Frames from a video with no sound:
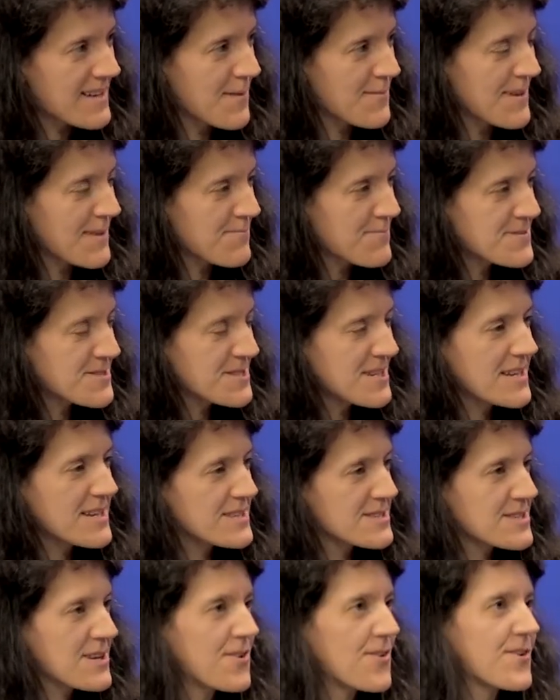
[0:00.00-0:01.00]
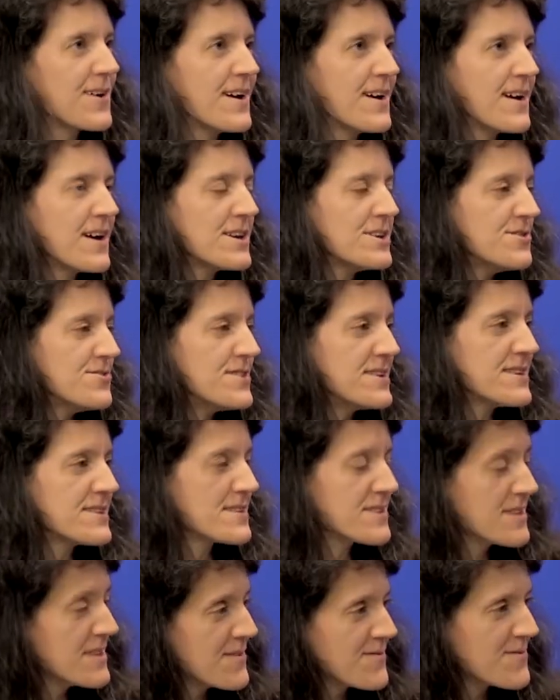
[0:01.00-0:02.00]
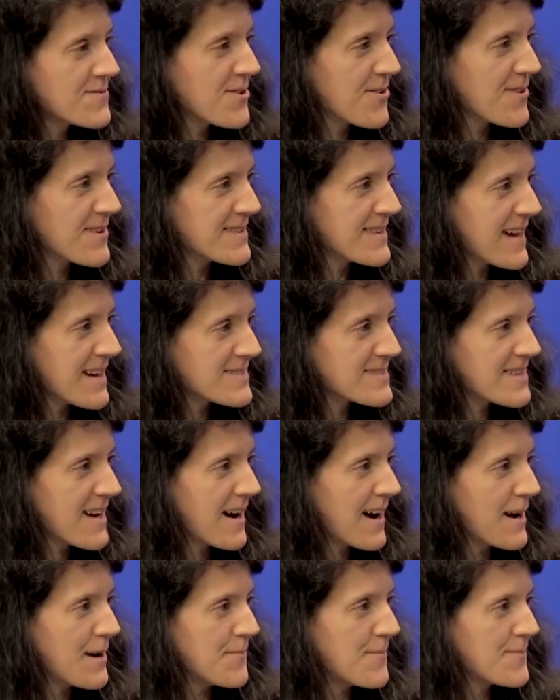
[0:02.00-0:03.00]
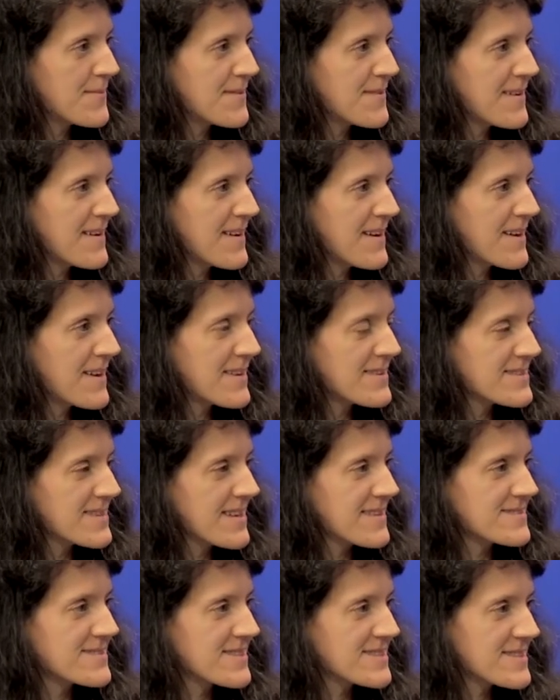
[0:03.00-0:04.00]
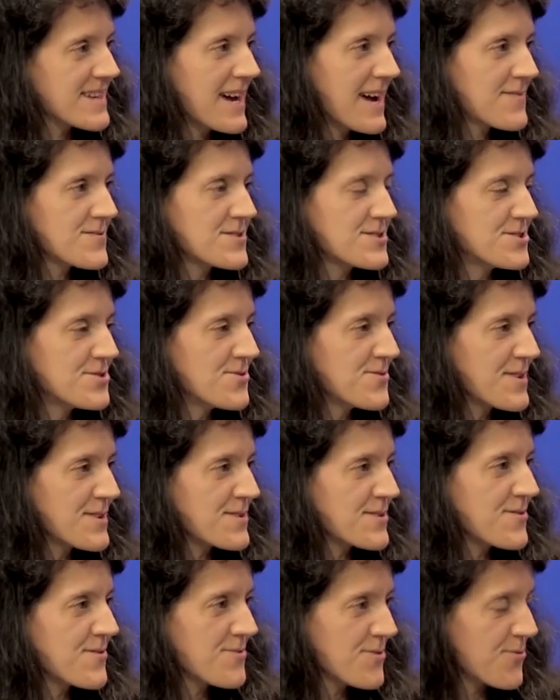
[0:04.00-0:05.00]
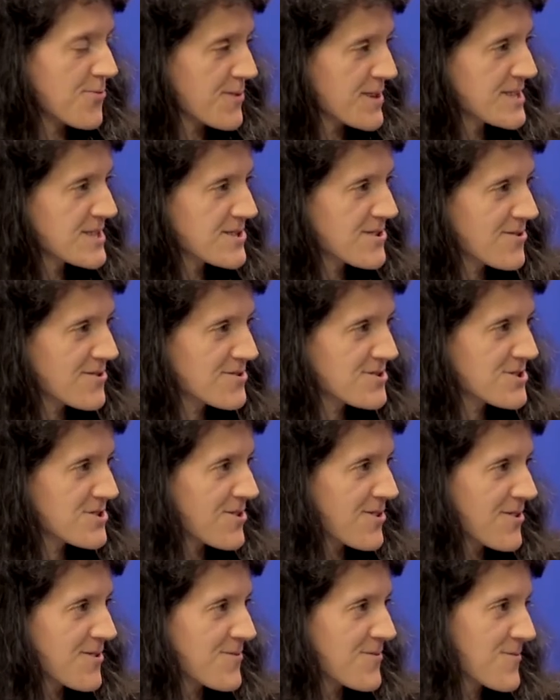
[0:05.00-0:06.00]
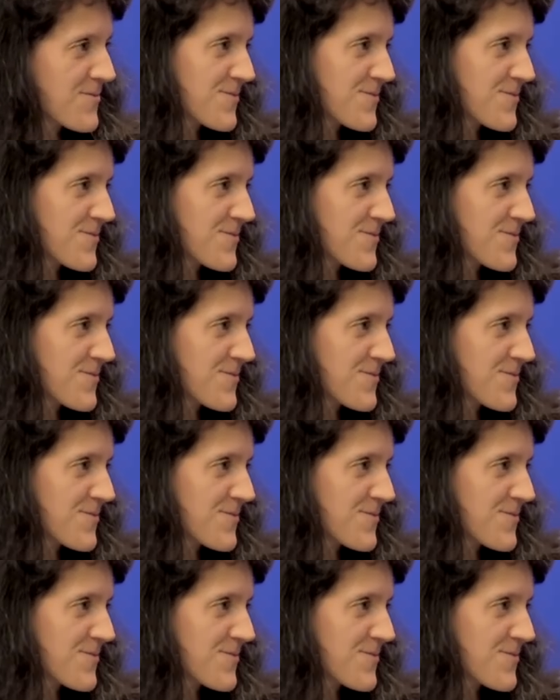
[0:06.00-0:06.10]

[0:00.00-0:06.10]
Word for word: I mean, seeing as though you didn't live during that time, did, does it have to do with the, the research or?